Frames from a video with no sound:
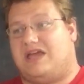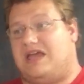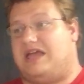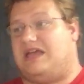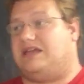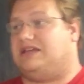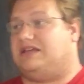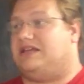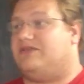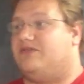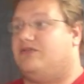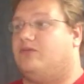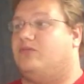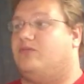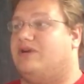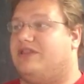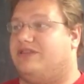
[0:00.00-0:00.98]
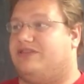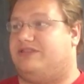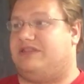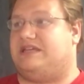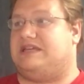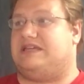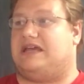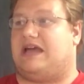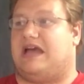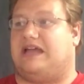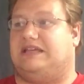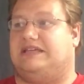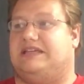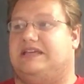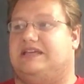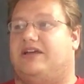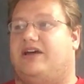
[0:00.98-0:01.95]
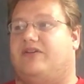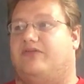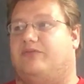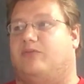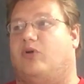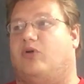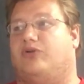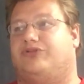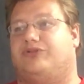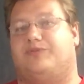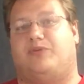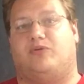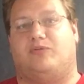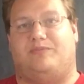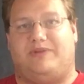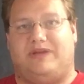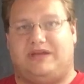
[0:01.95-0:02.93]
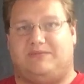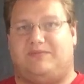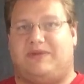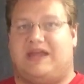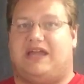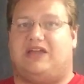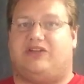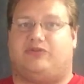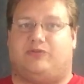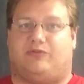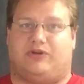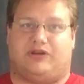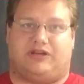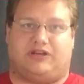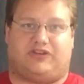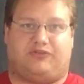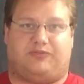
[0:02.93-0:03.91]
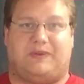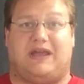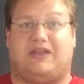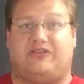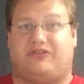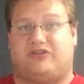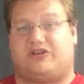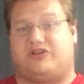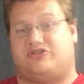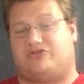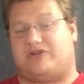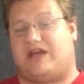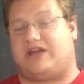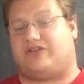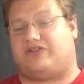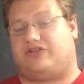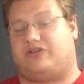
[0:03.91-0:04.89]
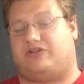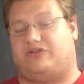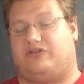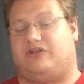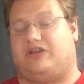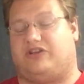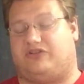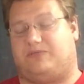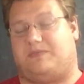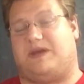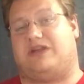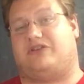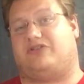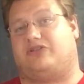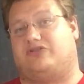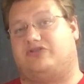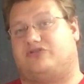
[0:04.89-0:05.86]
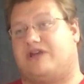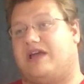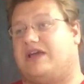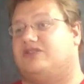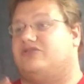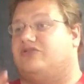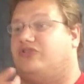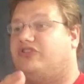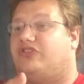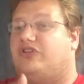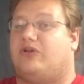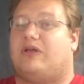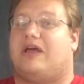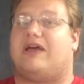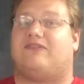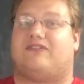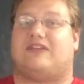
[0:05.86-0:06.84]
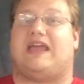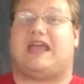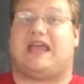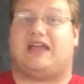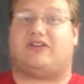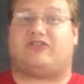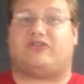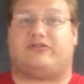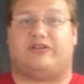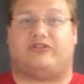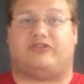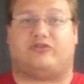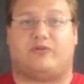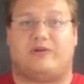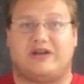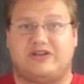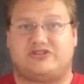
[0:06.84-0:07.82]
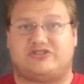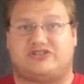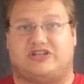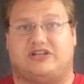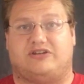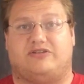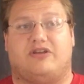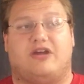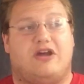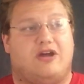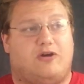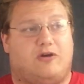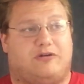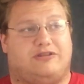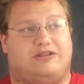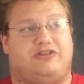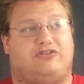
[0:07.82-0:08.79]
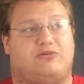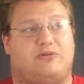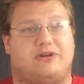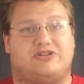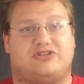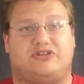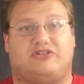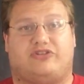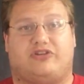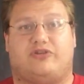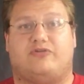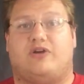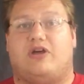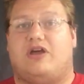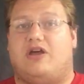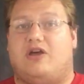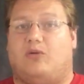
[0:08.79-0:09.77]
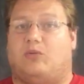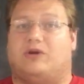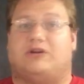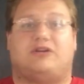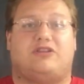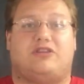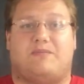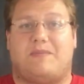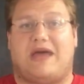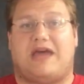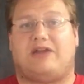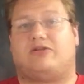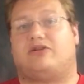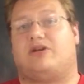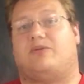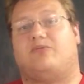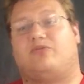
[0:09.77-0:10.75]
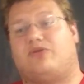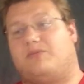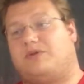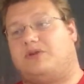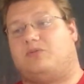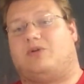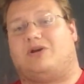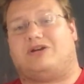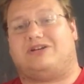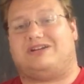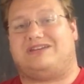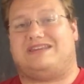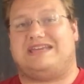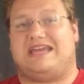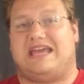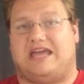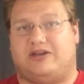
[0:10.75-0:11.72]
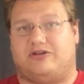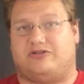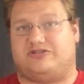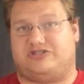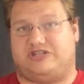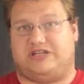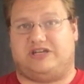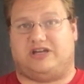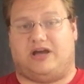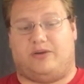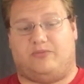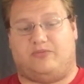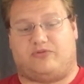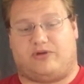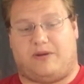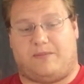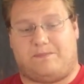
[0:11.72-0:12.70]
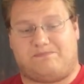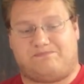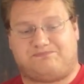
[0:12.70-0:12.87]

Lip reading: And even with the idea of multiple Big Bangs where it expands, contracts, expands, contracts, you still have to answer this question, or these questions of where did the matter come from and where did the energy come from?